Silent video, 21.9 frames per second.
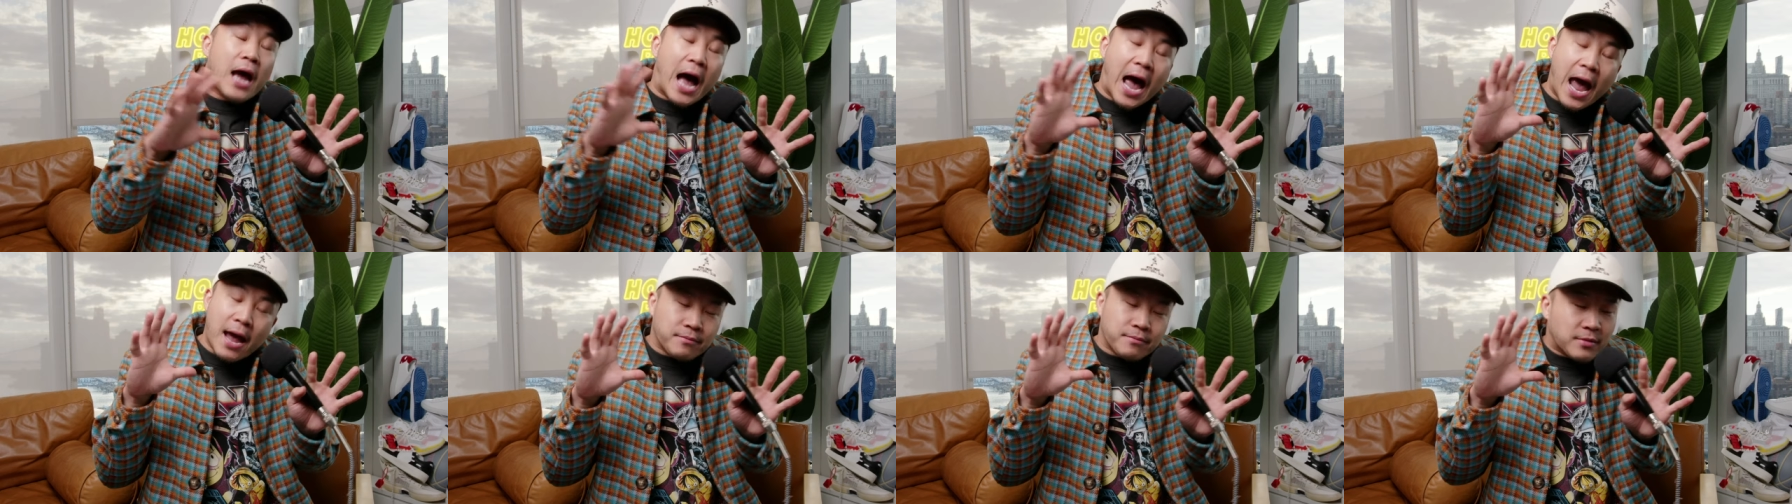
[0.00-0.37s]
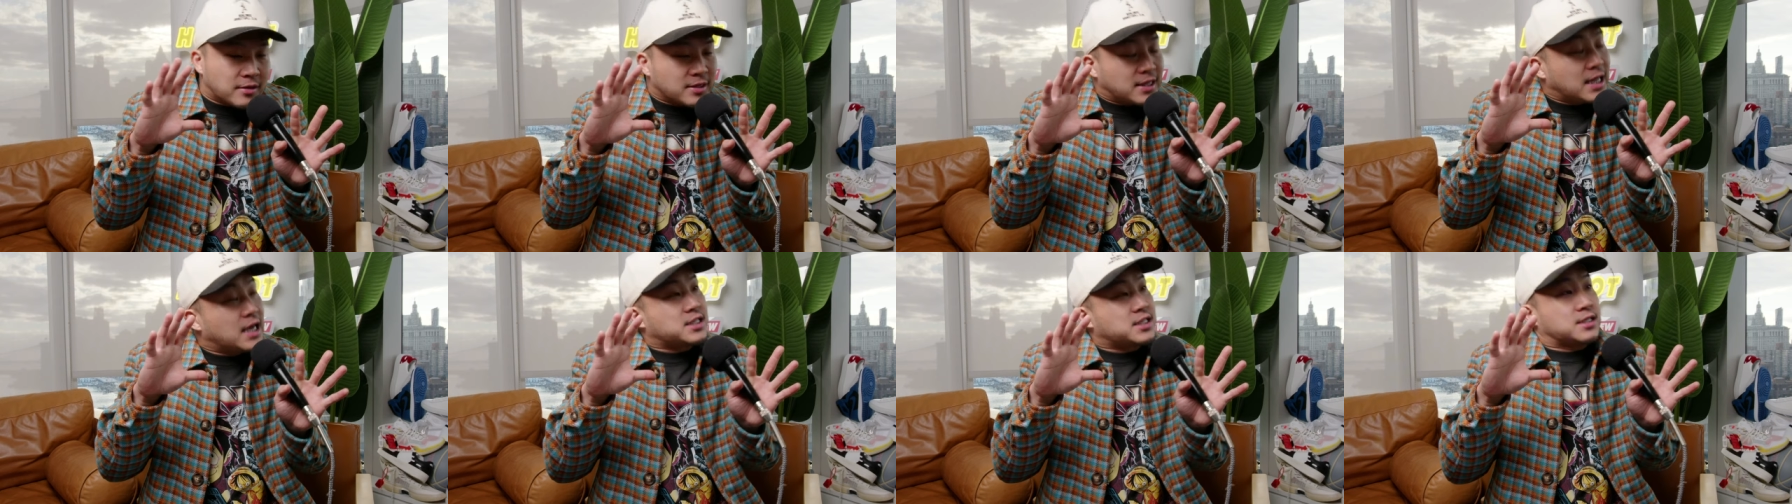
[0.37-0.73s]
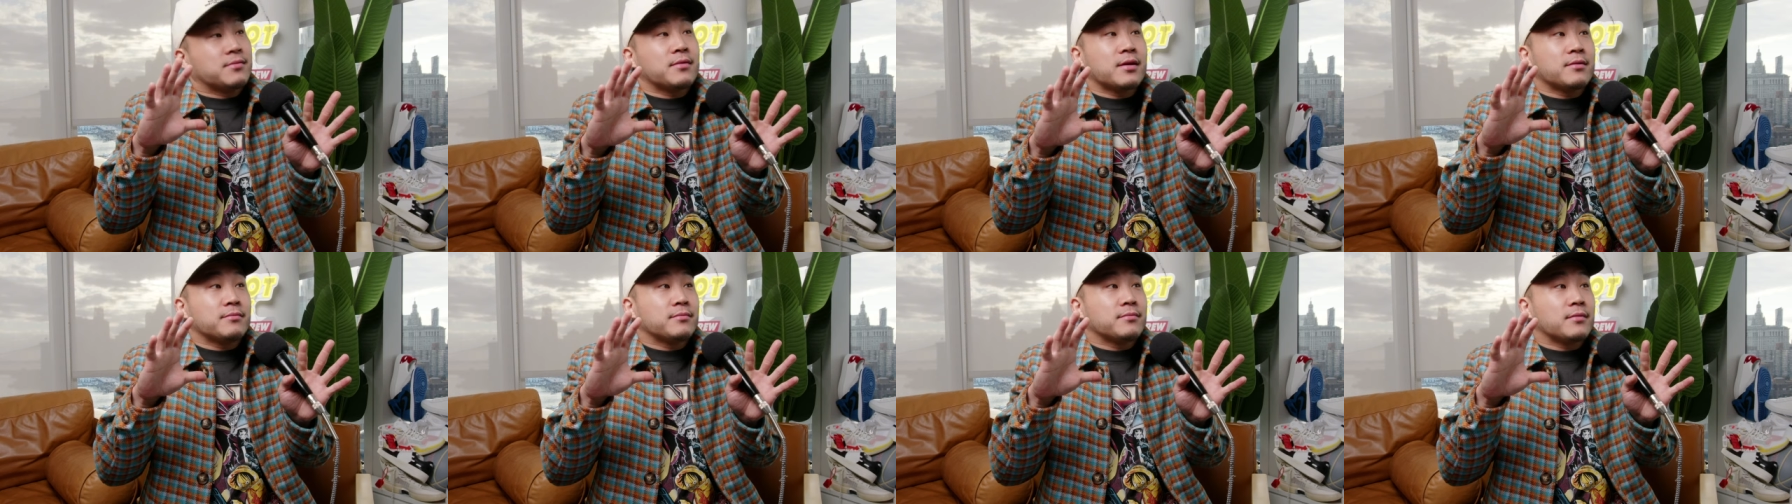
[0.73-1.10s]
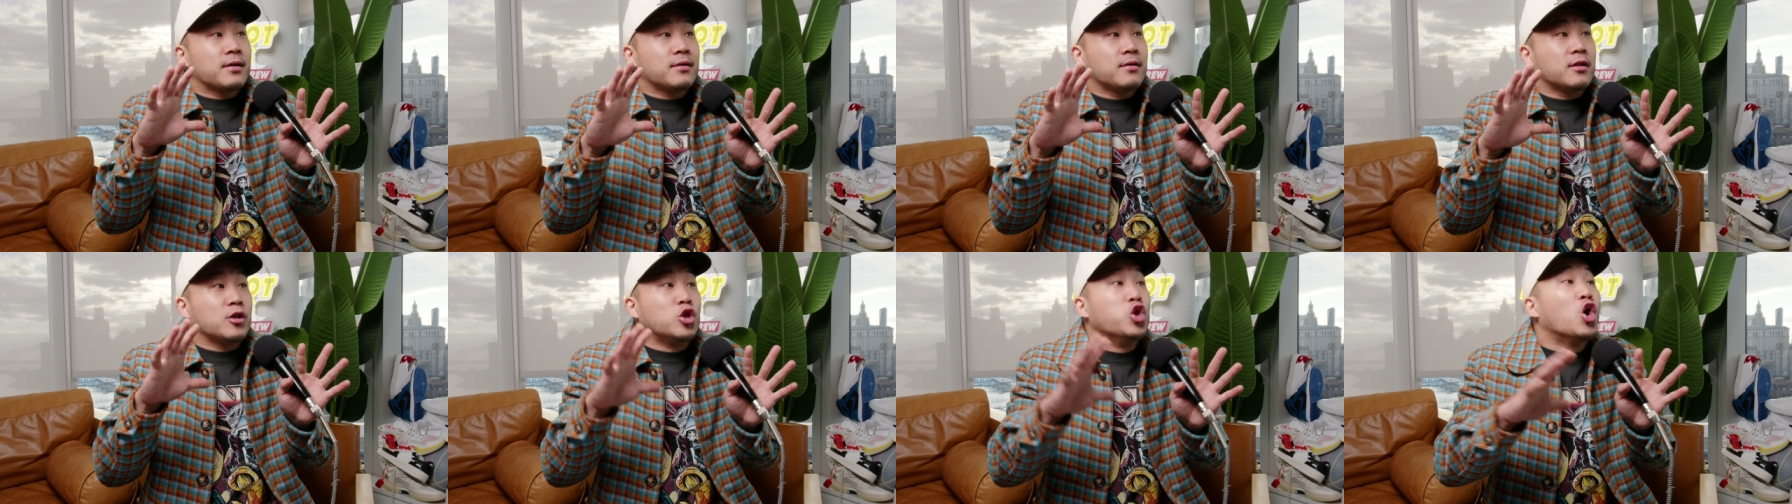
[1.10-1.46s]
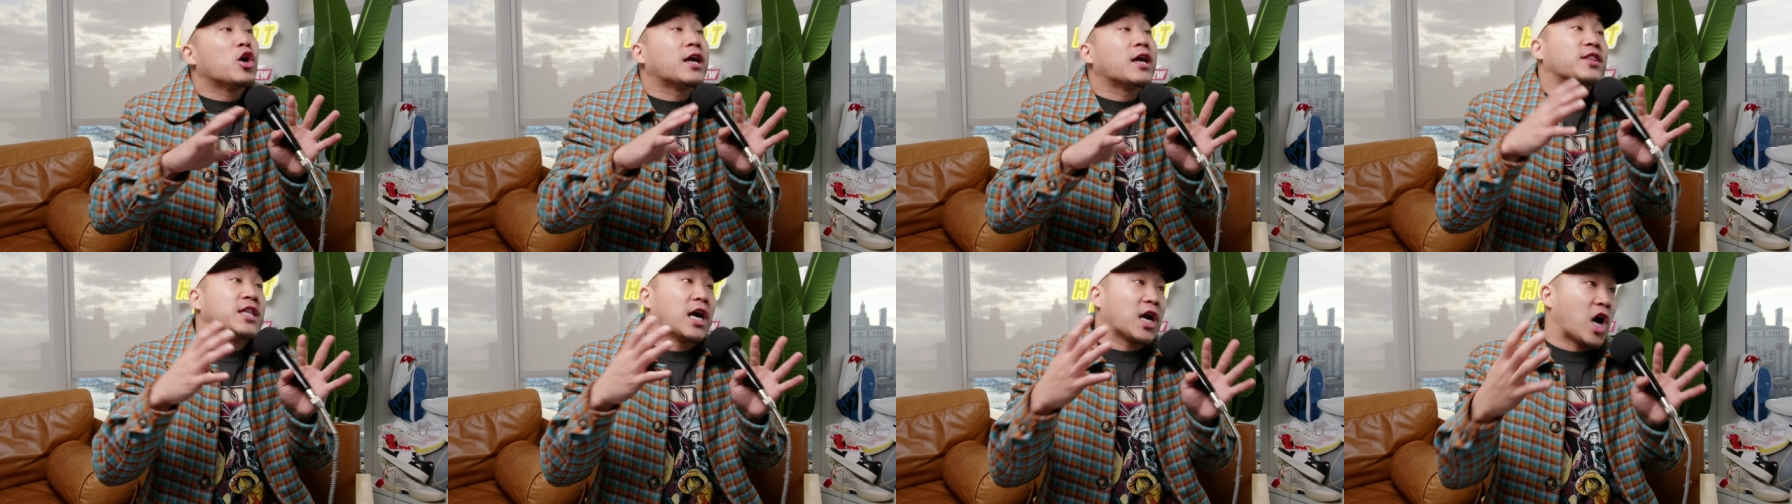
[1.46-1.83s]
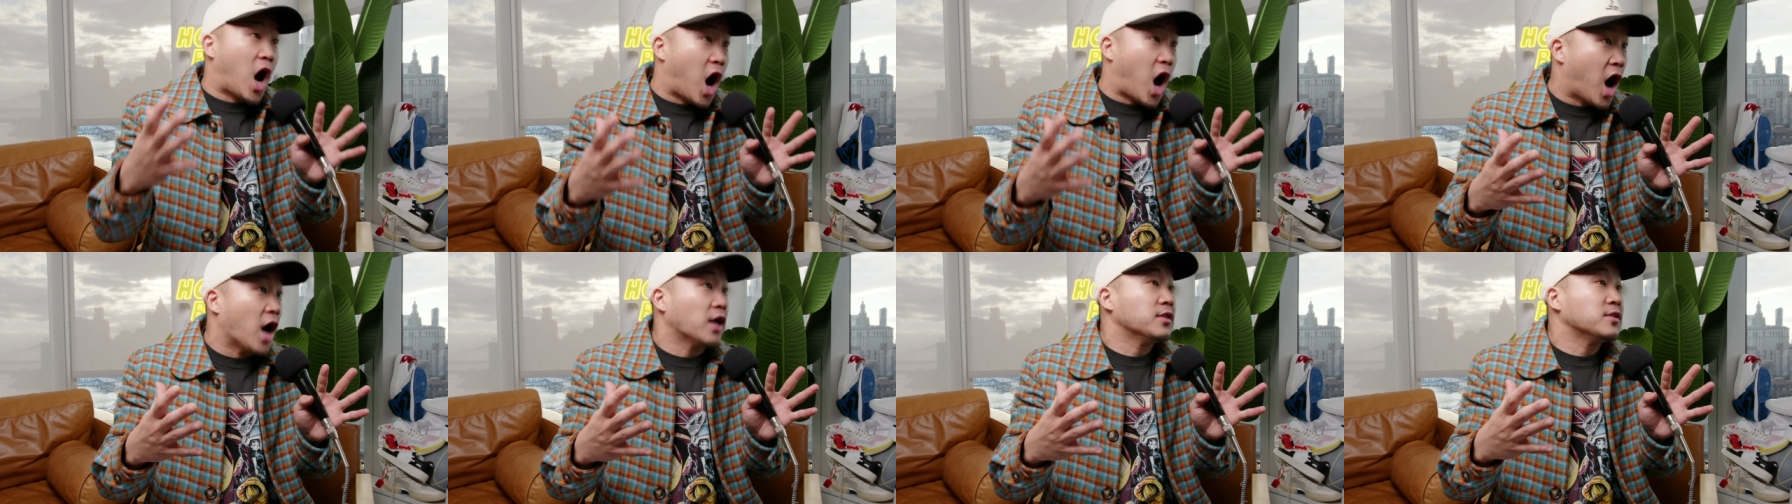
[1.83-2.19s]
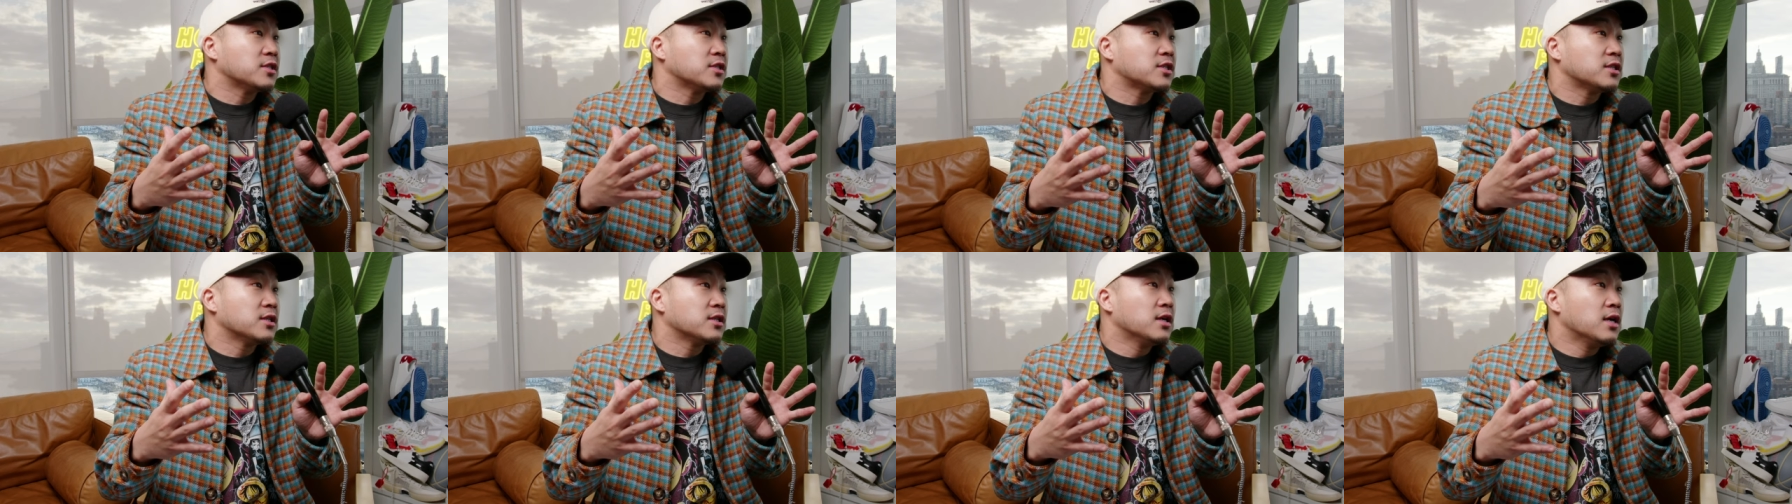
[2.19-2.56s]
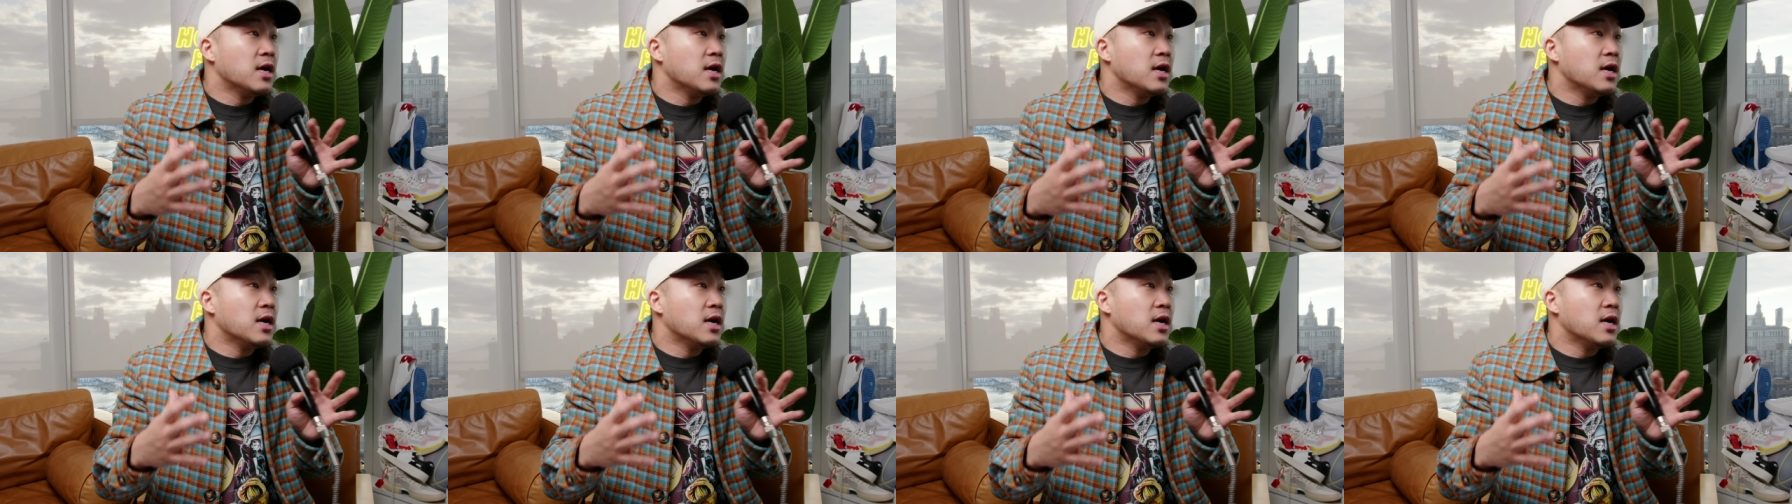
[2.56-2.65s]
at least look at the cons.